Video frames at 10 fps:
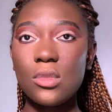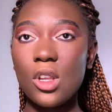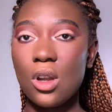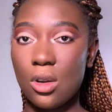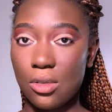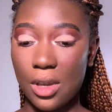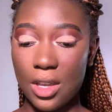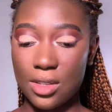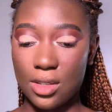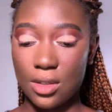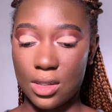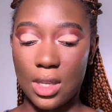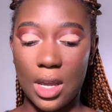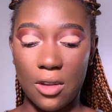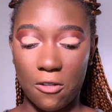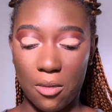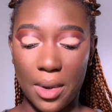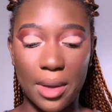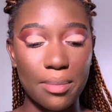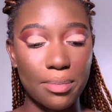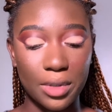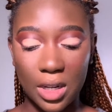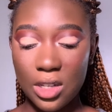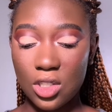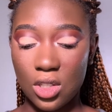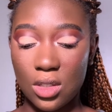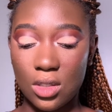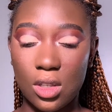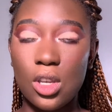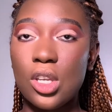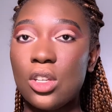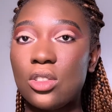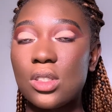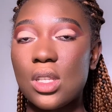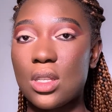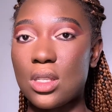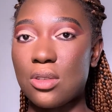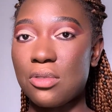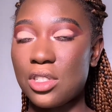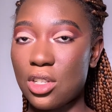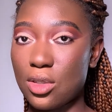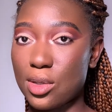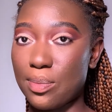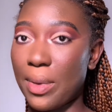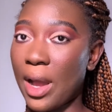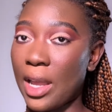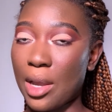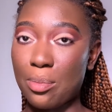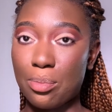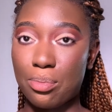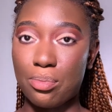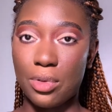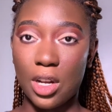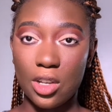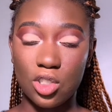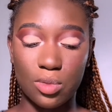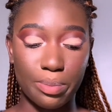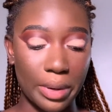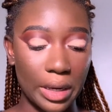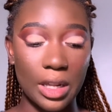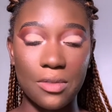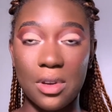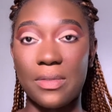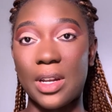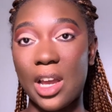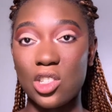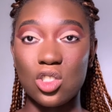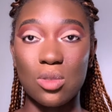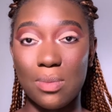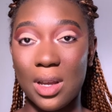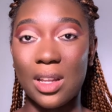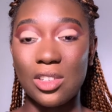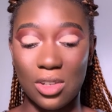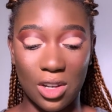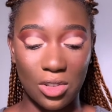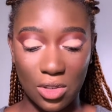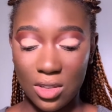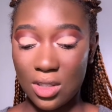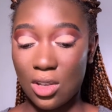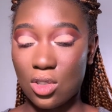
Okay, it's now time for my blush, and you don't necessarily need to buy a blush palette. If you have an eyeshadow palette, you can use that.